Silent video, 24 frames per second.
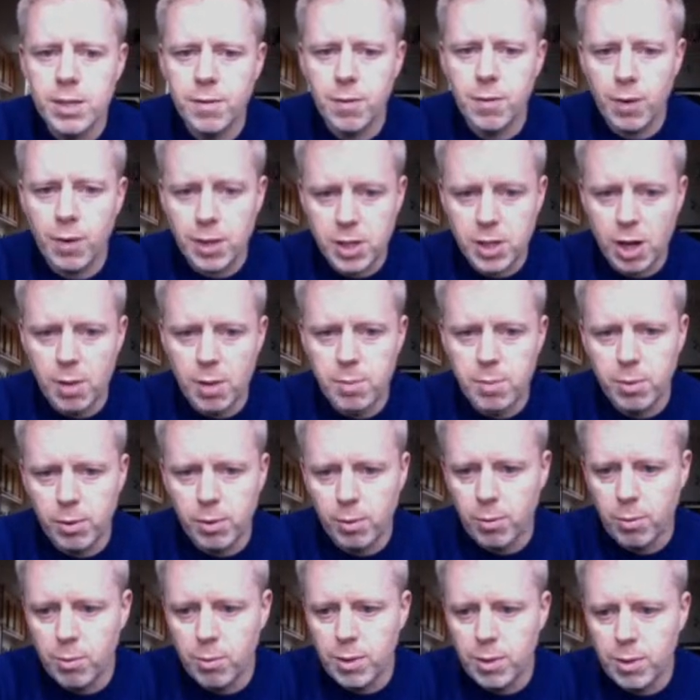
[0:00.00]
So for
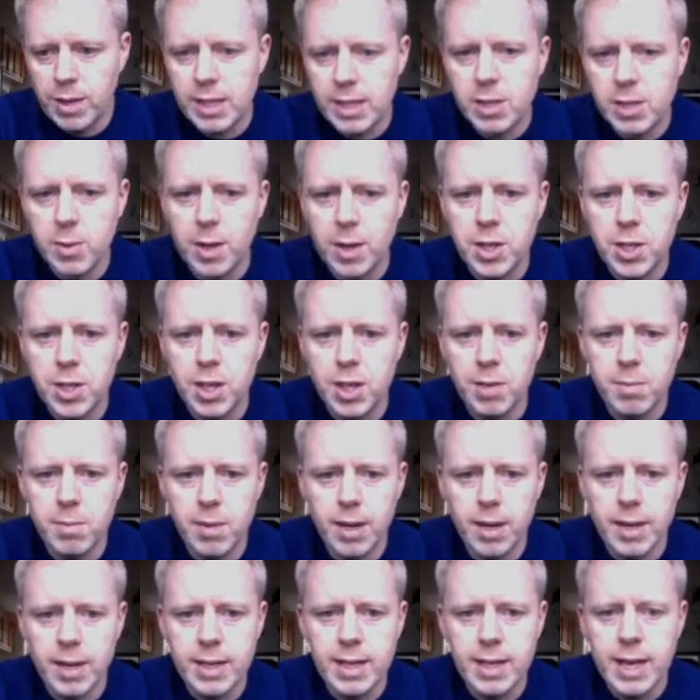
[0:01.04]
example, with this question in
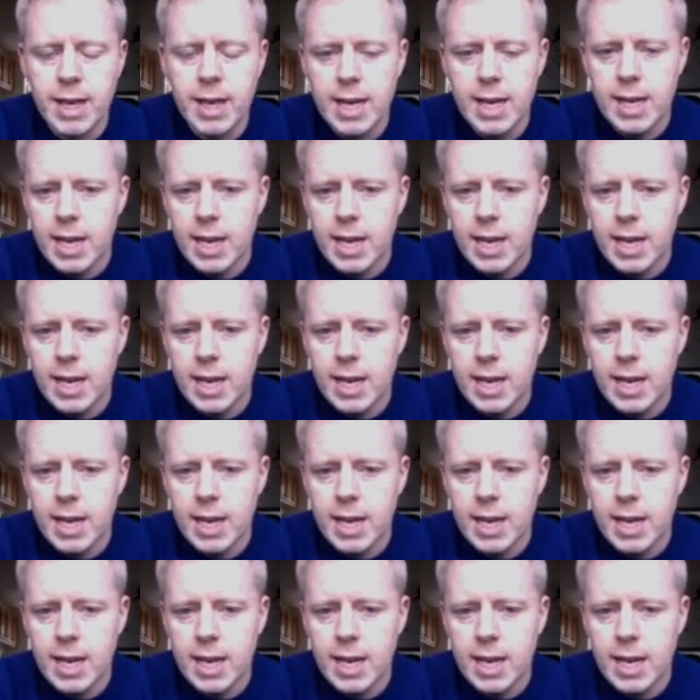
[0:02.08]
mind,